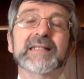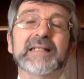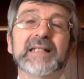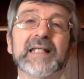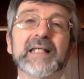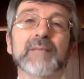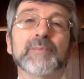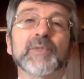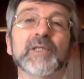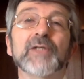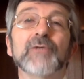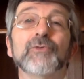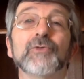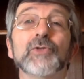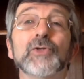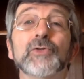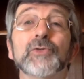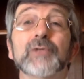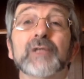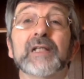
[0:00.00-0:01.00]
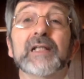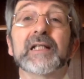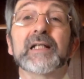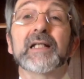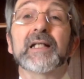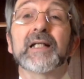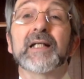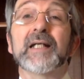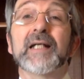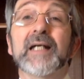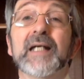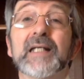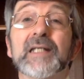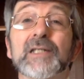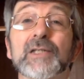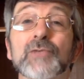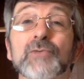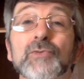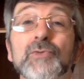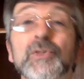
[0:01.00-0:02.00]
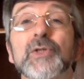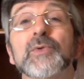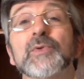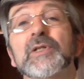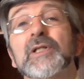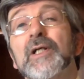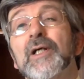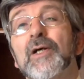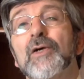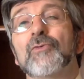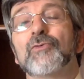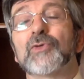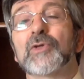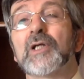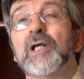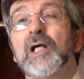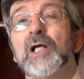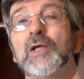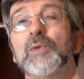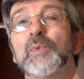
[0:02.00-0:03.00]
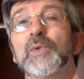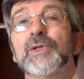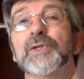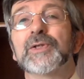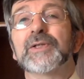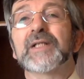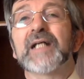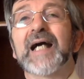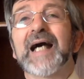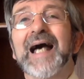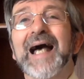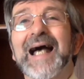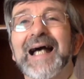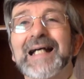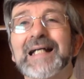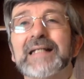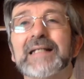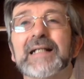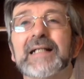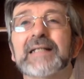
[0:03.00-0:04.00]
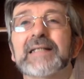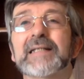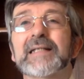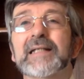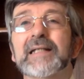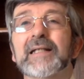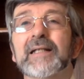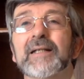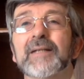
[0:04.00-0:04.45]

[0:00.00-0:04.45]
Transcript: labouring fervently is the root for our word agonising.